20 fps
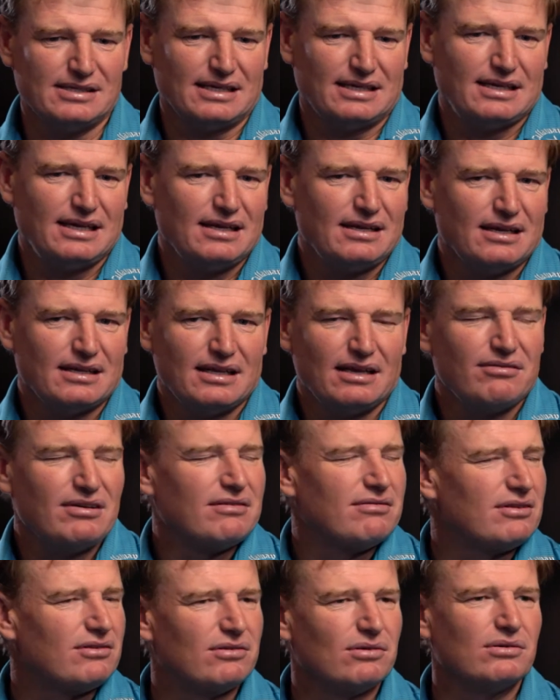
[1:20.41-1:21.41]
a kid I never
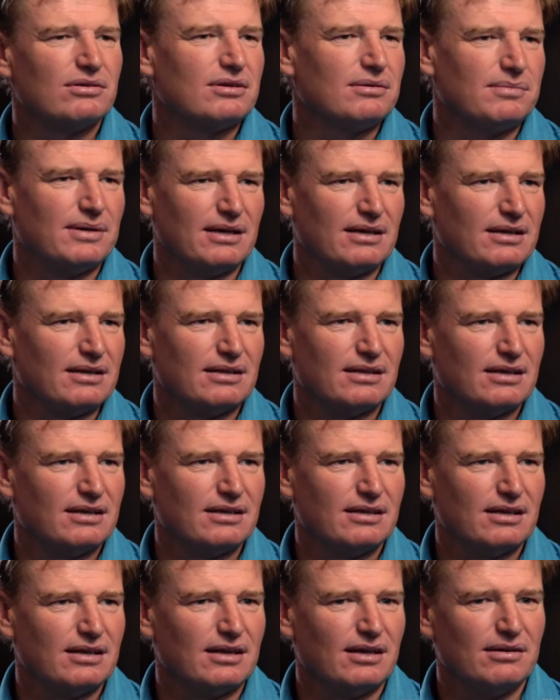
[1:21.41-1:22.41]
even thought about it.
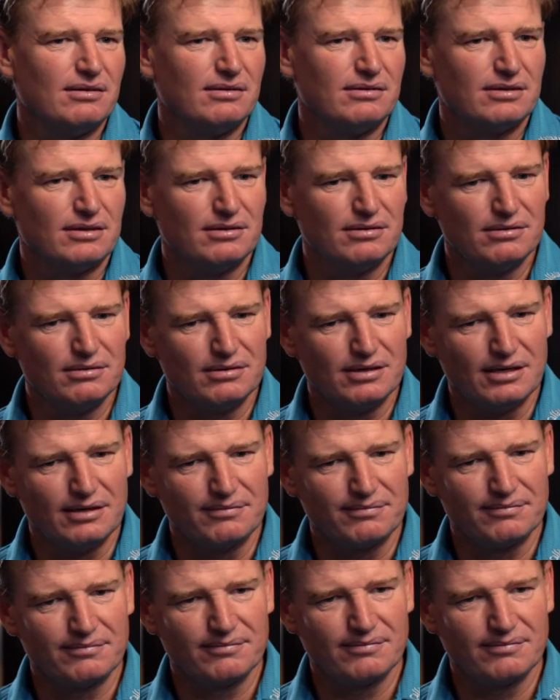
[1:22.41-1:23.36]
You know,